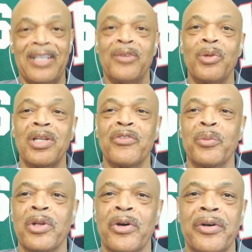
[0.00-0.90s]
we live and
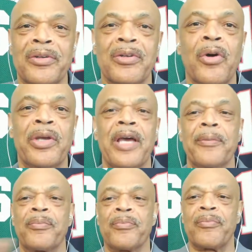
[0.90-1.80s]
we learn. Okay.
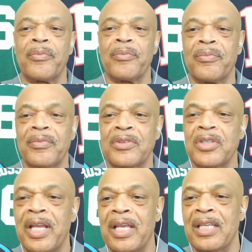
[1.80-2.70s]

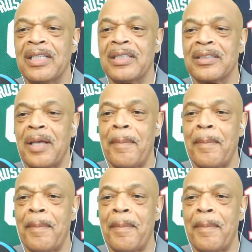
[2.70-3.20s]
Today is